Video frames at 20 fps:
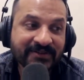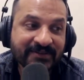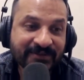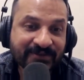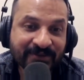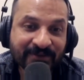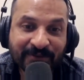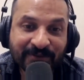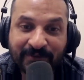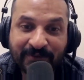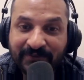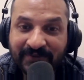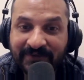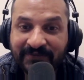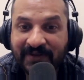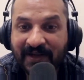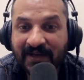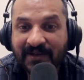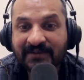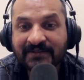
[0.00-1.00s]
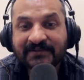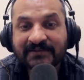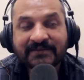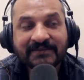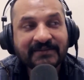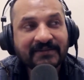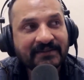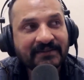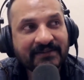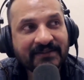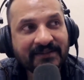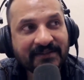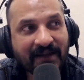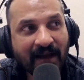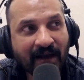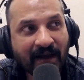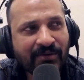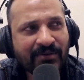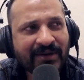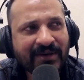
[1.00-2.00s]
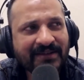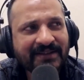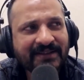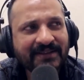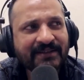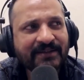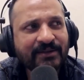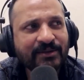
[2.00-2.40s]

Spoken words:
So we've done now, I think,